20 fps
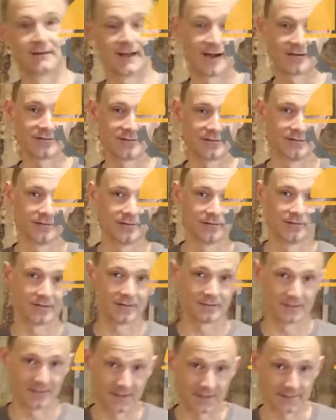actually usually
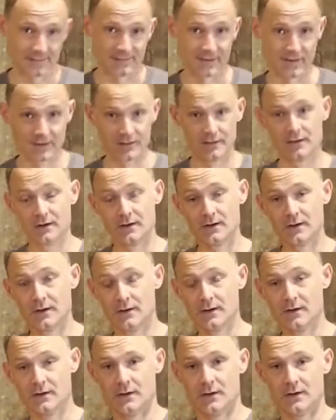doesn't get done
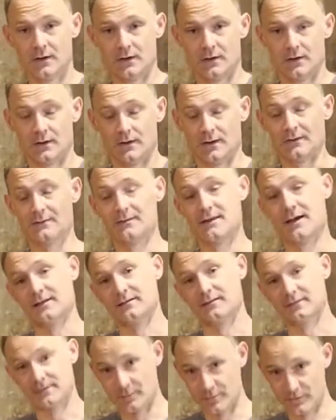is that
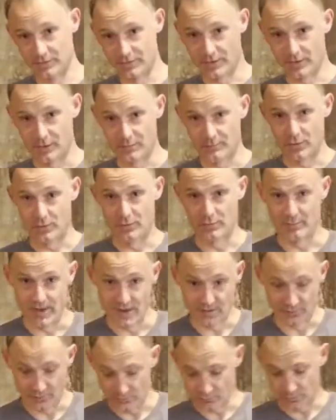some of the component
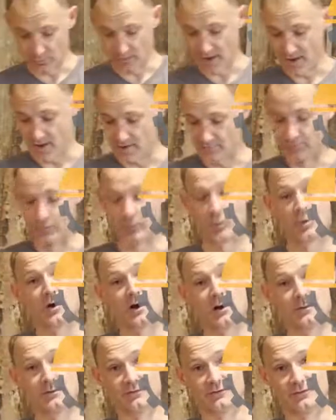manuals will have a
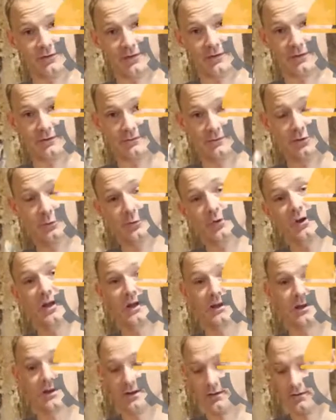requirement for
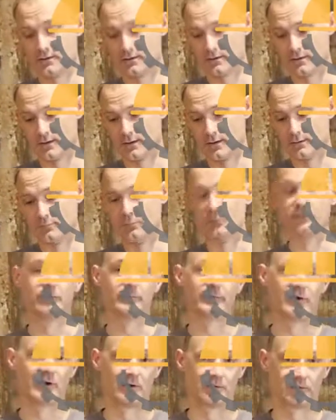lubricating moving
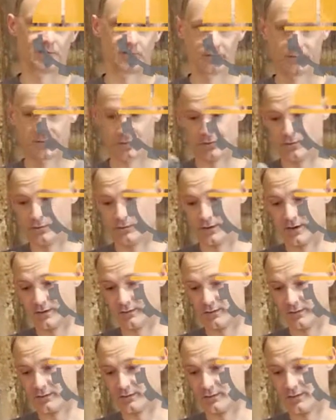parts. So
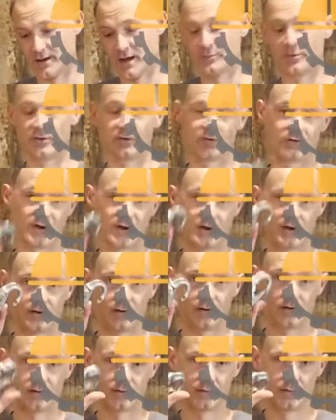like this snap hook right
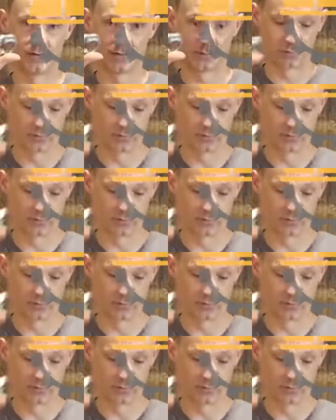here that